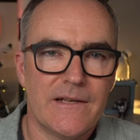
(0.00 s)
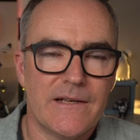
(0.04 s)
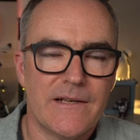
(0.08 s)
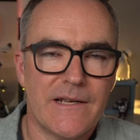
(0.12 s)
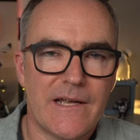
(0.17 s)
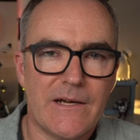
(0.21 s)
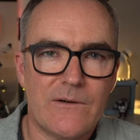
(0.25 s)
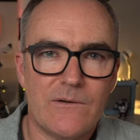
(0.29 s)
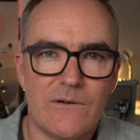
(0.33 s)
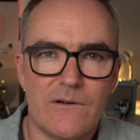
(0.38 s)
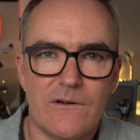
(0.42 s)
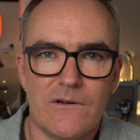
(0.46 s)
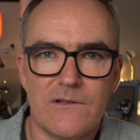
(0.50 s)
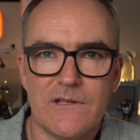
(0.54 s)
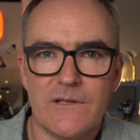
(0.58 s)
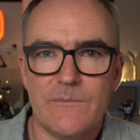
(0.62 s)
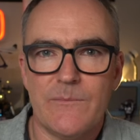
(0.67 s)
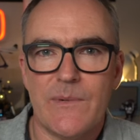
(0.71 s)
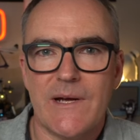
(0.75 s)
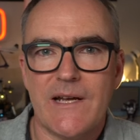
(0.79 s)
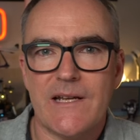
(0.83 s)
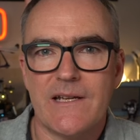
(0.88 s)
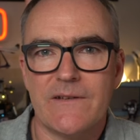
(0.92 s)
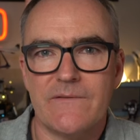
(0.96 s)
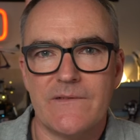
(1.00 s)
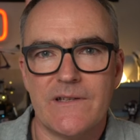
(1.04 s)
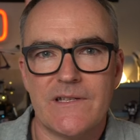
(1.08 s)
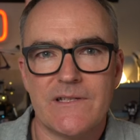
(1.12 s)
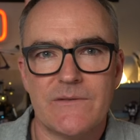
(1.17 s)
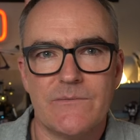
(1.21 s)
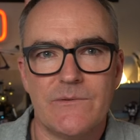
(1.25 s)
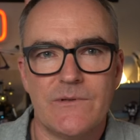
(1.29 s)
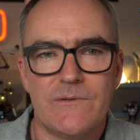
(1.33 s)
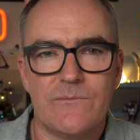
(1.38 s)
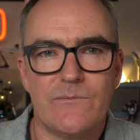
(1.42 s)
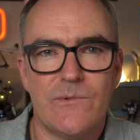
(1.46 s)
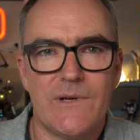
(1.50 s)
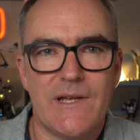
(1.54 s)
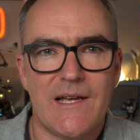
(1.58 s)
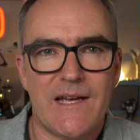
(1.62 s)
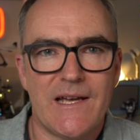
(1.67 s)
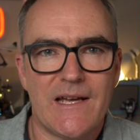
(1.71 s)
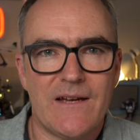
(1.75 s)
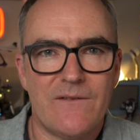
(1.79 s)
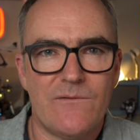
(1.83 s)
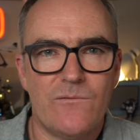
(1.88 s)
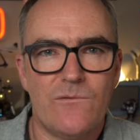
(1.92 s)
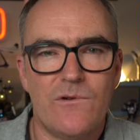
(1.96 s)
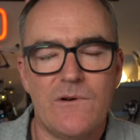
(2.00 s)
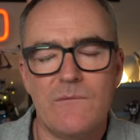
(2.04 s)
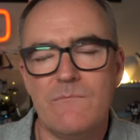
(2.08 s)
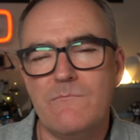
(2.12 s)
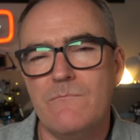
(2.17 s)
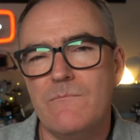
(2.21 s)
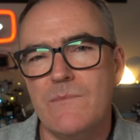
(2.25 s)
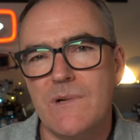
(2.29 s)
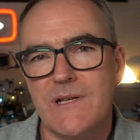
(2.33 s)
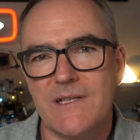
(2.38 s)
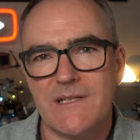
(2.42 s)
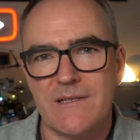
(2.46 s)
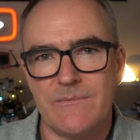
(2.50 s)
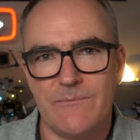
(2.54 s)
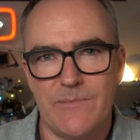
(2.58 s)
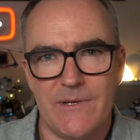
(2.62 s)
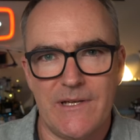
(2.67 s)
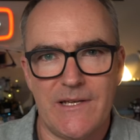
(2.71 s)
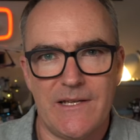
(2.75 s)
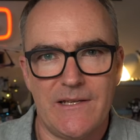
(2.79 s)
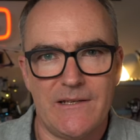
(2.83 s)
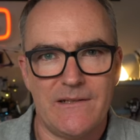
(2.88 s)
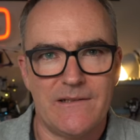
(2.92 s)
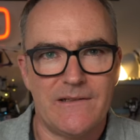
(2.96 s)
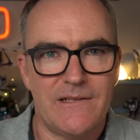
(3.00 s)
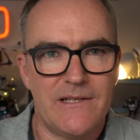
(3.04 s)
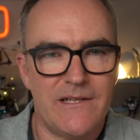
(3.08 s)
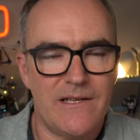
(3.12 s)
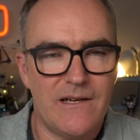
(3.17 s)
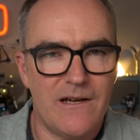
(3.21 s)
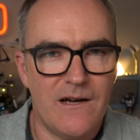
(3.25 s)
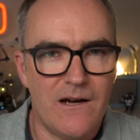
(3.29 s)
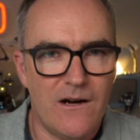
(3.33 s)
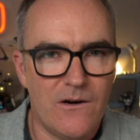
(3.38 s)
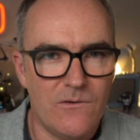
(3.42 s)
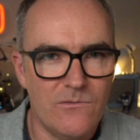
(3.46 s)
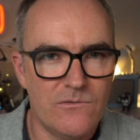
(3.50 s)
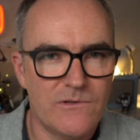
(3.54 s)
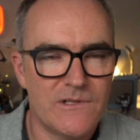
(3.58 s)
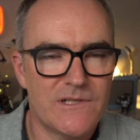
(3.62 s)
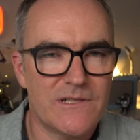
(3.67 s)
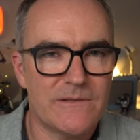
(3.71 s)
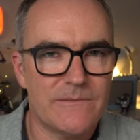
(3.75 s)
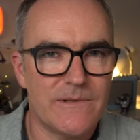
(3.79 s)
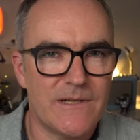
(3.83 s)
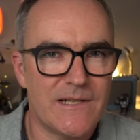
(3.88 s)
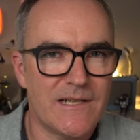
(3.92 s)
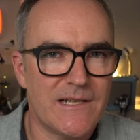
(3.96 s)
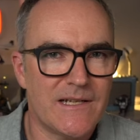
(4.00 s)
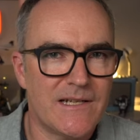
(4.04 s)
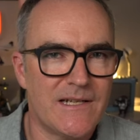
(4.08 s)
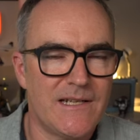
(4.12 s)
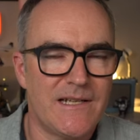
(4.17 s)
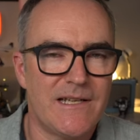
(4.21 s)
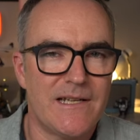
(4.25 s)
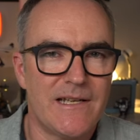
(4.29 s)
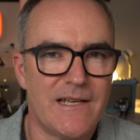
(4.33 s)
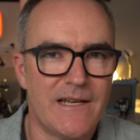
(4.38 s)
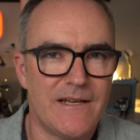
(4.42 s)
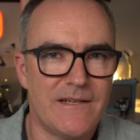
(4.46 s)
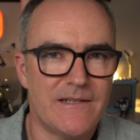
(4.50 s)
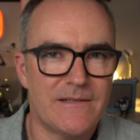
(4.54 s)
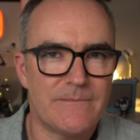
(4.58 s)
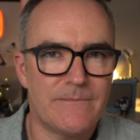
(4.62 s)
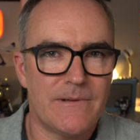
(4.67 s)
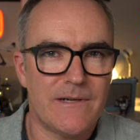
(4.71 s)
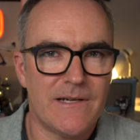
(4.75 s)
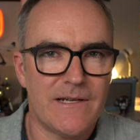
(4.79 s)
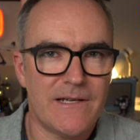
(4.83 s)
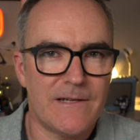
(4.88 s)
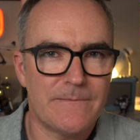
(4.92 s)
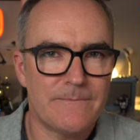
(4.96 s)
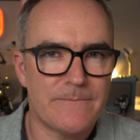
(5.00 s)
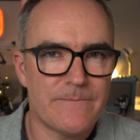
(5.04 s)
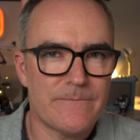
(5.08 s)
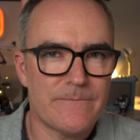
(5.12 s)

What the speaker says: Now, on the back of this one, we have what must be the ultimate clear case back.